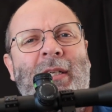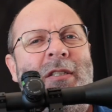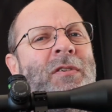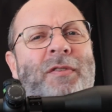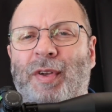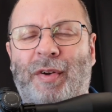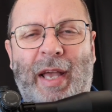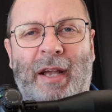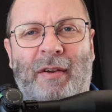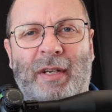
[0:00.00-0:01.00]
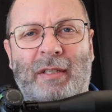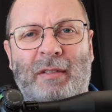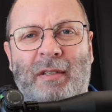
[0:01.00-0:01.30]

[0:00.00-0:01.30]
It's not very accurate.